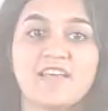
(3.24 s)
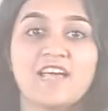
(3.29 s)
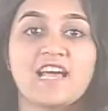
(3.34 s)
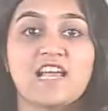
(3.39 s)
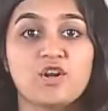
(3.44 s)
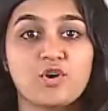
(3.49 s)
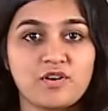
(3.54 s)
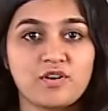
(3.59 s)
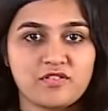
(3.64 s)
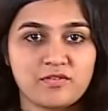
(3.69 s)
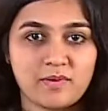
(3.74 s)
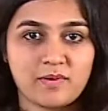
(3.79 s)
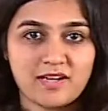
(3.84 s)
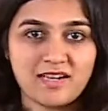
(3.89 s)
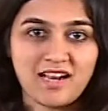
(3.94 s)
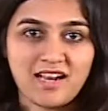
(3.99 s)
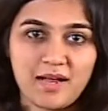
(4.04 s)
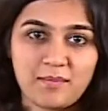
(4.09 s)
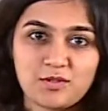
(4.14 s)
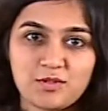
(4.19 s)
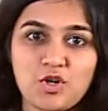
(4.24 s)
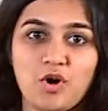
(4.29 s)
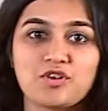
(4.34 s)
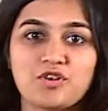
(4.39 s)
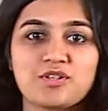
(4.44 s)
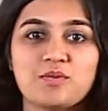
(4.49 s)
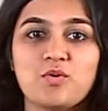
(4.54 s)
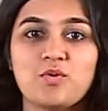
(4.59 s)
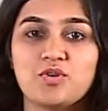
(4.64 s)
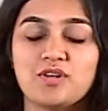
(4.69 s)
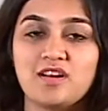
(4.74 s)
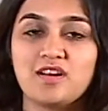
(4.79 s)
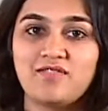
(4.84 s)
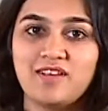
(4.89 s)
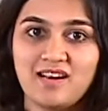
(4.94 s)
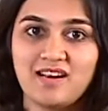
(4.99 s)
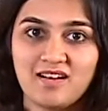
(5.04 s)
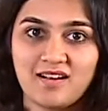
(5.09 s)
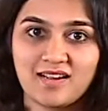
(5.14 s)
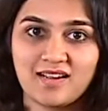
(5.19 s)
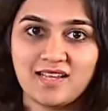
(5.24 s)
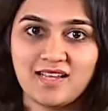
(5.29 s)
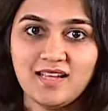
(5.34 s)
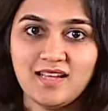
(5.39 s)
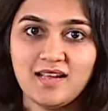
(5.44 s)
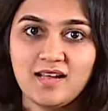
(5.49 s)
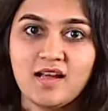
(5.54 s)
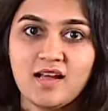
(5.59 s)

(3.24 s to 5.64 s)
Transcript: Hello everyone, I am Dr. Monal Velangi.